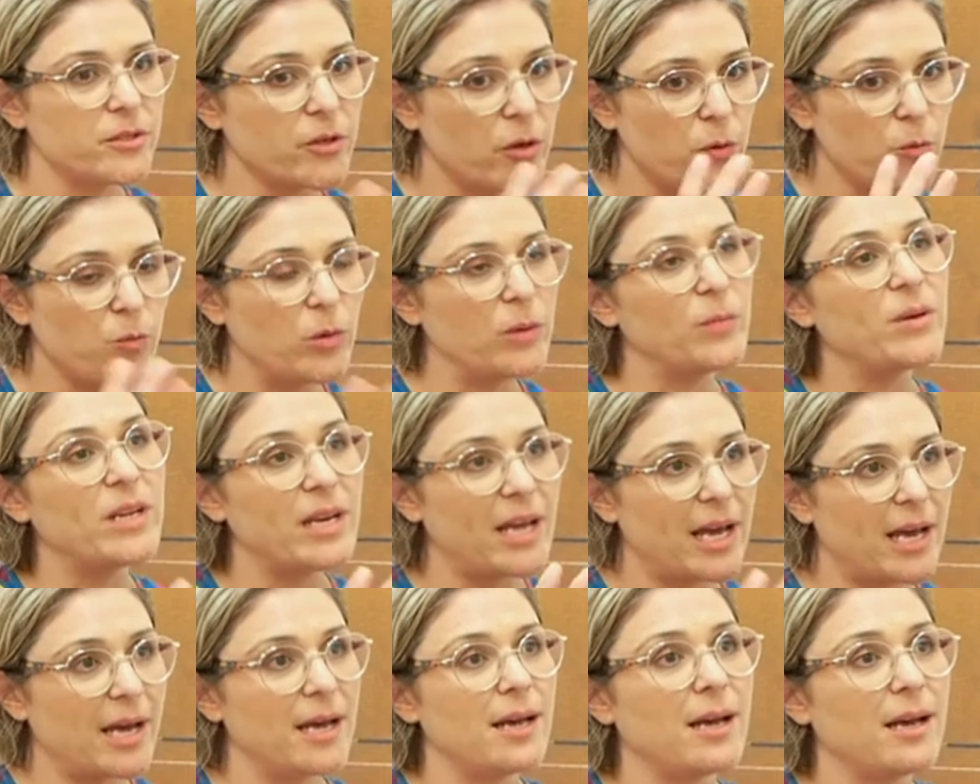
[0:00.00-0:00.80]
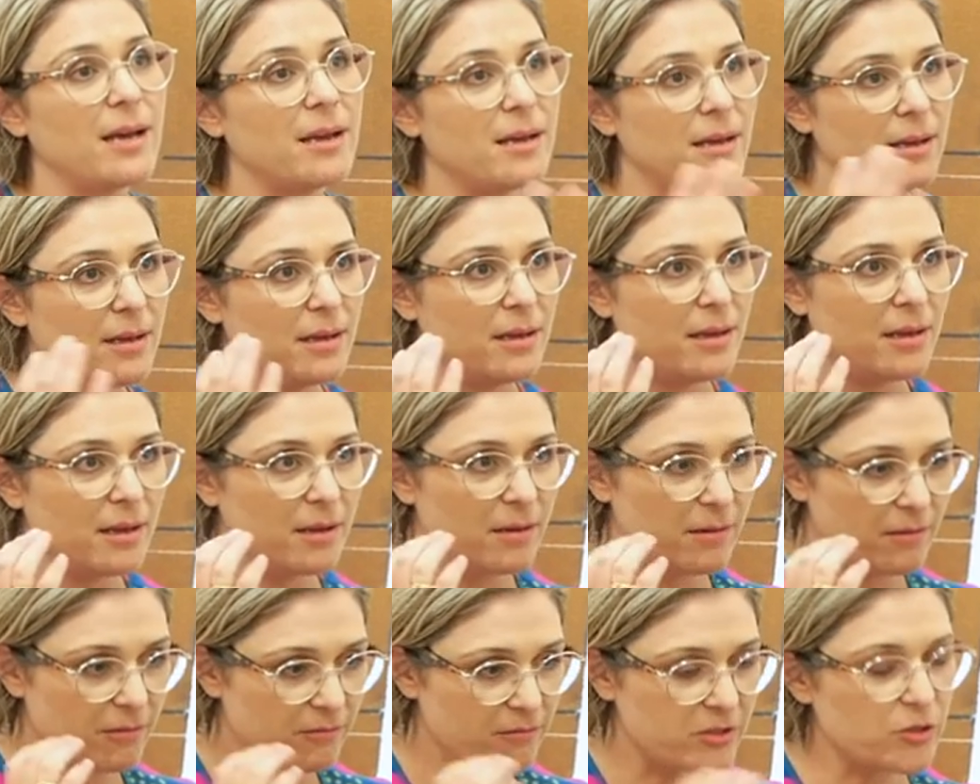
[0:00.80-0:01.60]
so women are
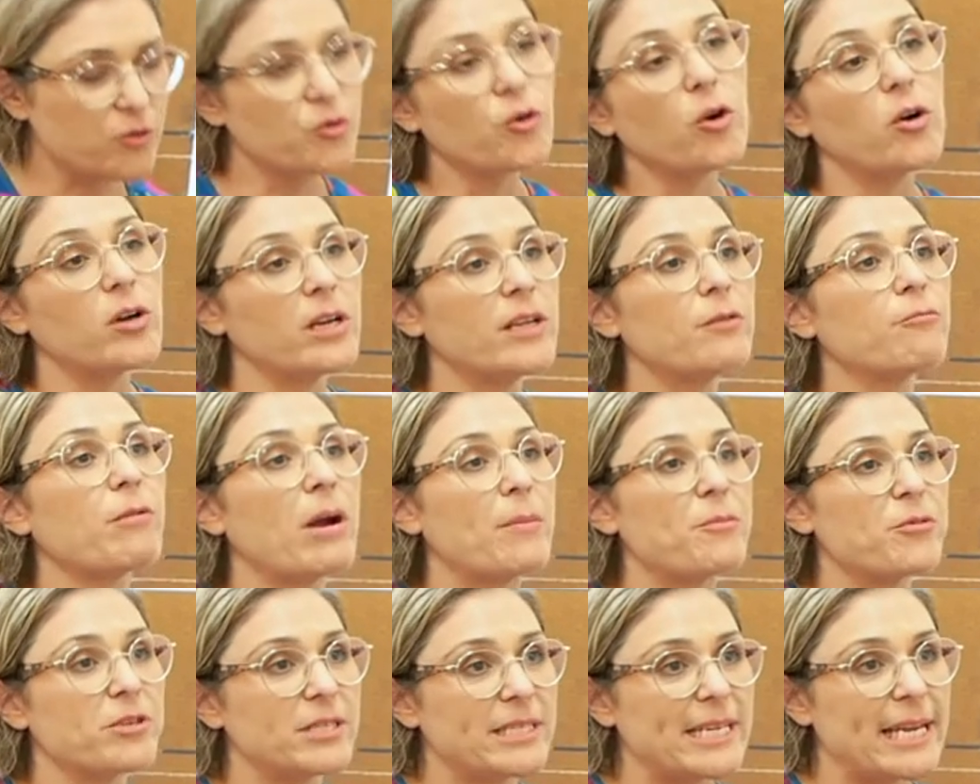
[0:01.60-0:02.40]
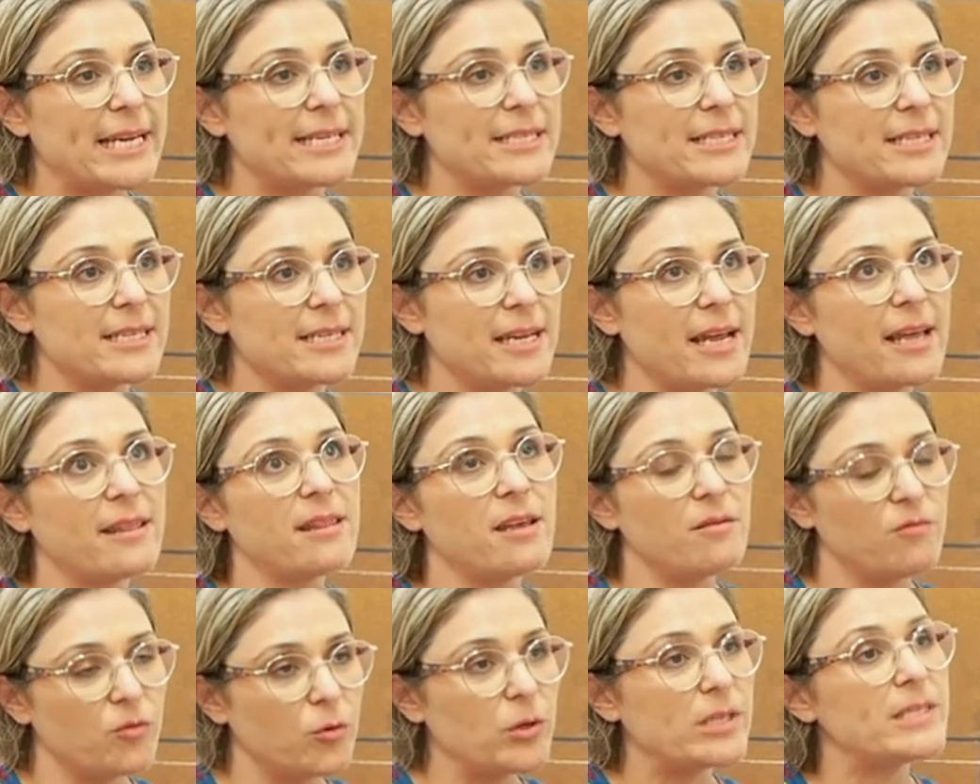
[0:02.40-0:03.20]
strongly represented and
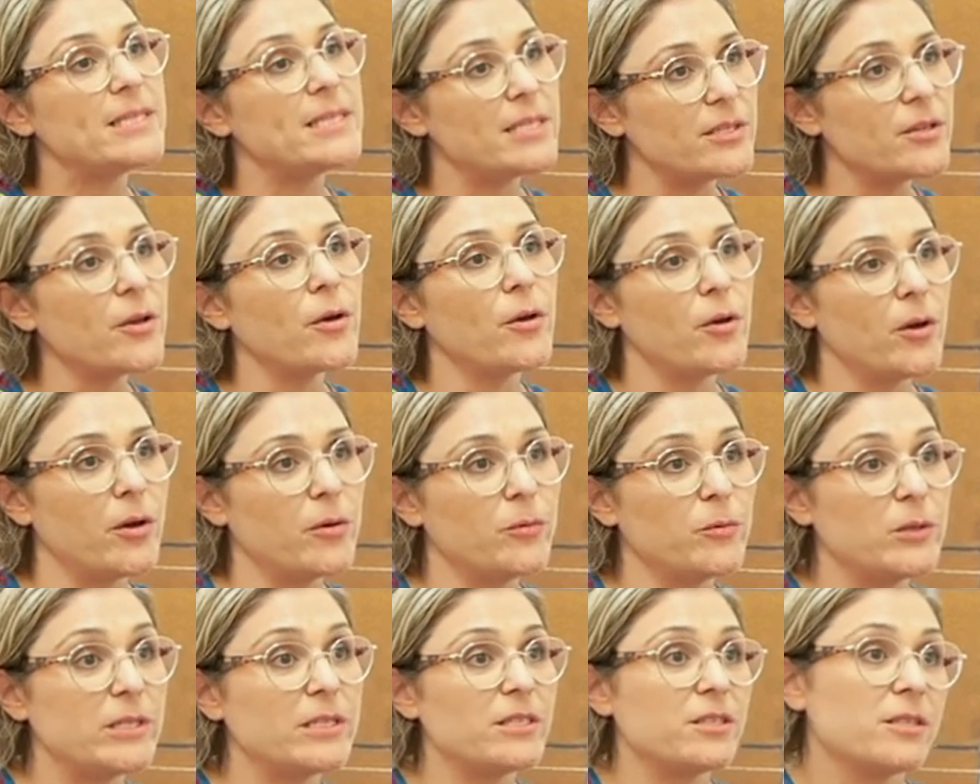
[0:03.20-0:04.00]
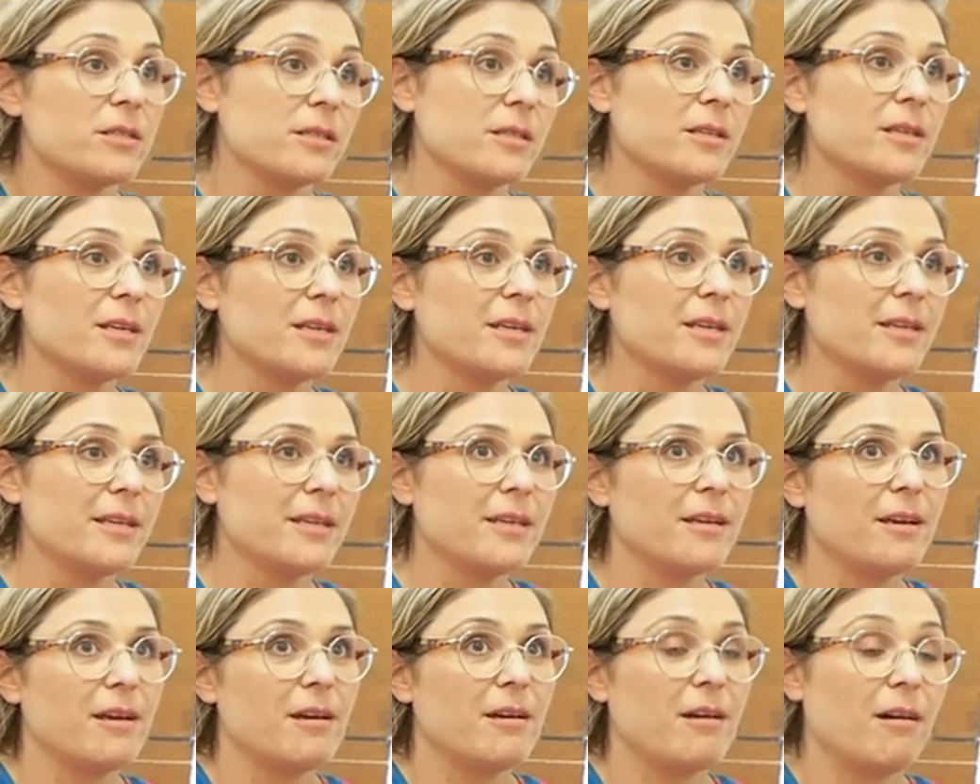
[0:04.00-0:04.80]
their voices heard, which
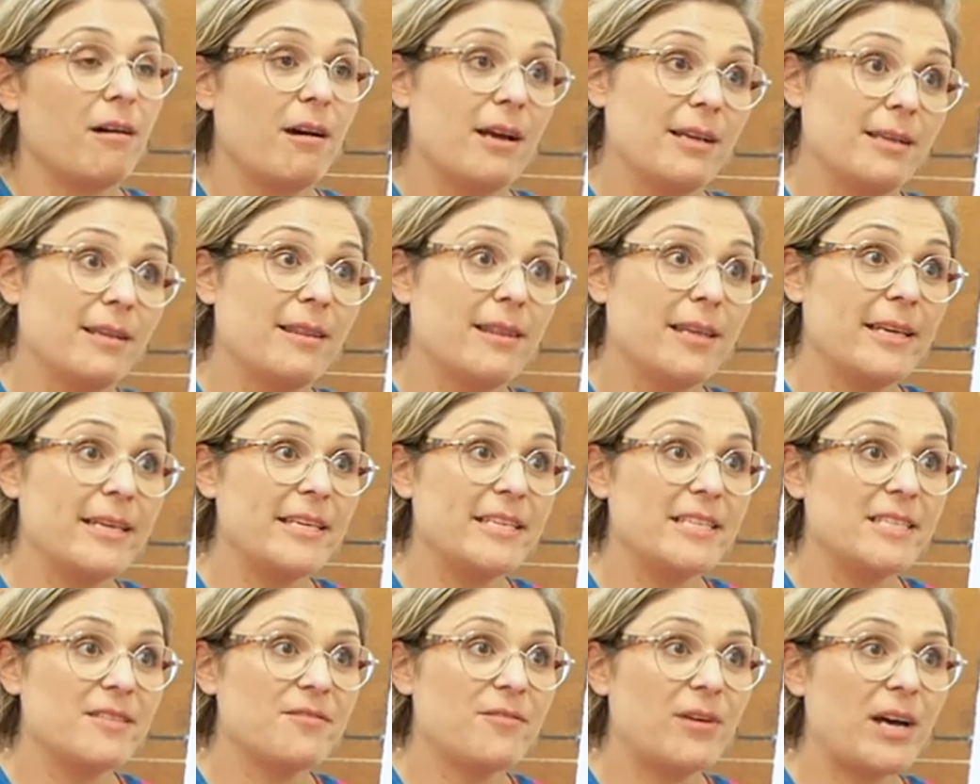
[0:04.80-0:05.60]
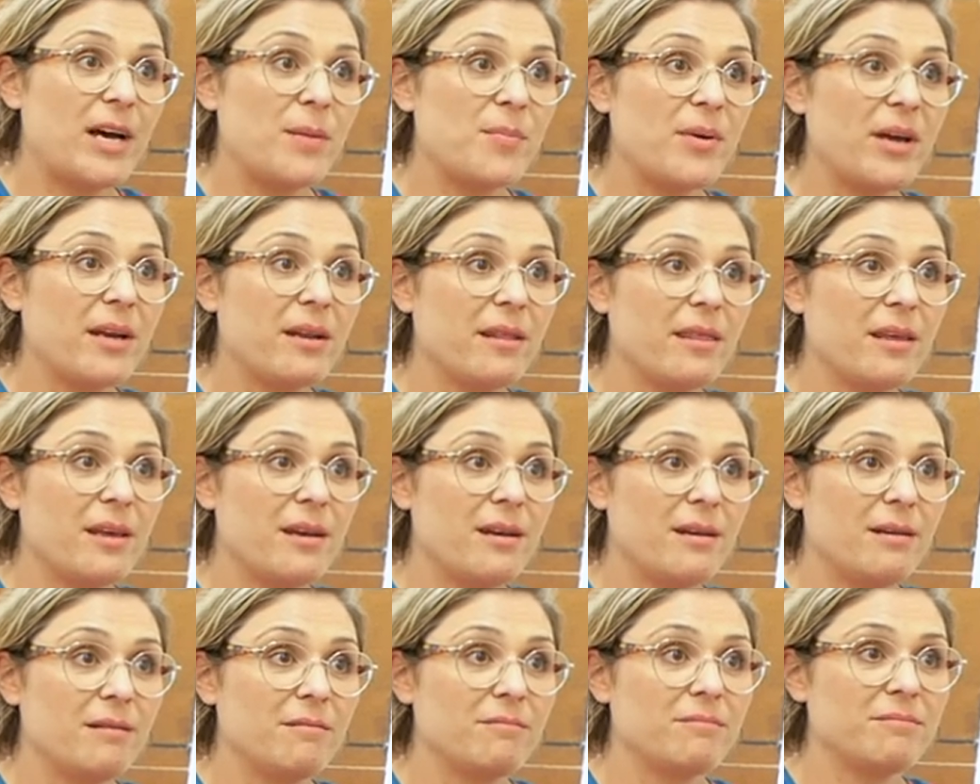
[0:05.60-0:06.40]
I think is far better
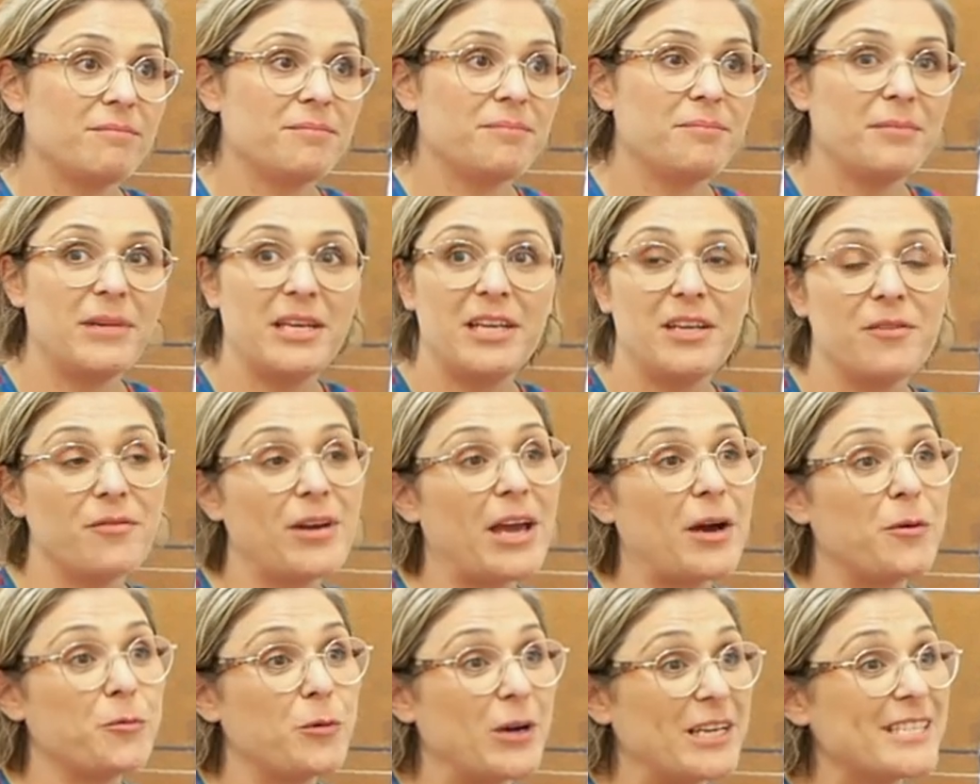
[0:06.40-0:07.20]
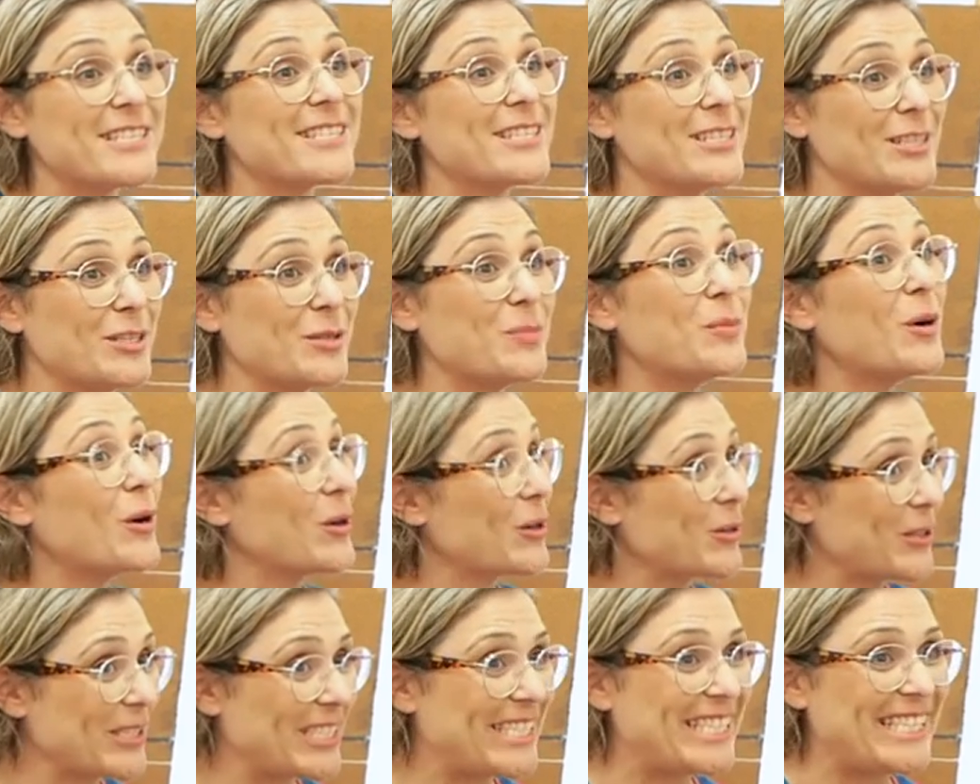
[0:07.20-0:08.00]
than many of our Western
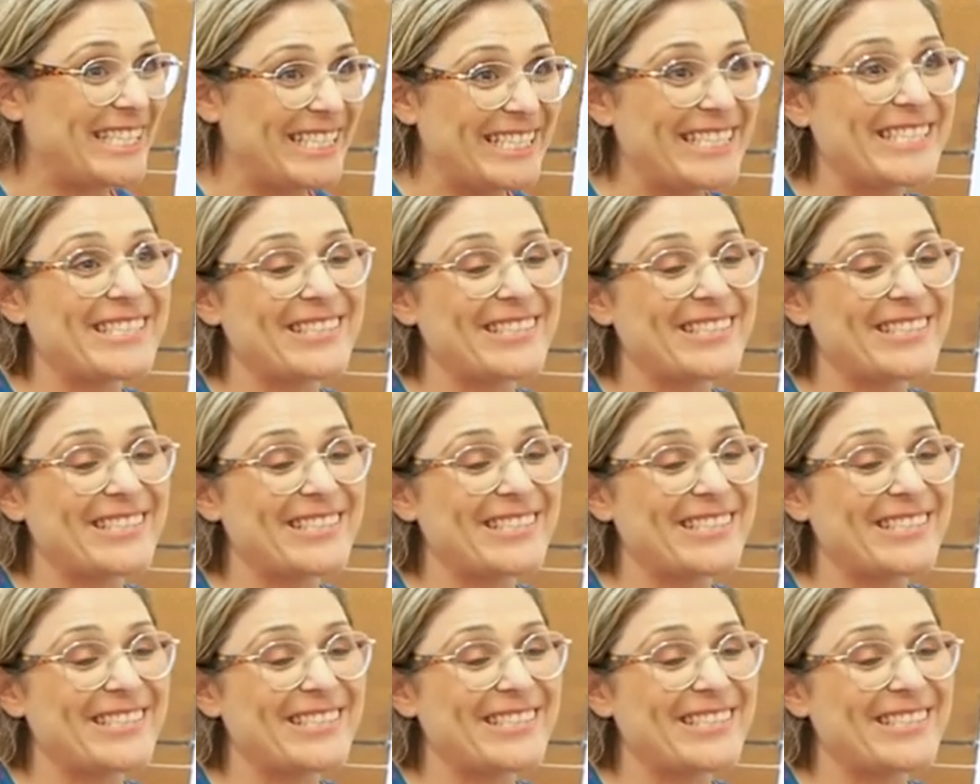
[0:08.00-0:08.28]
democracies.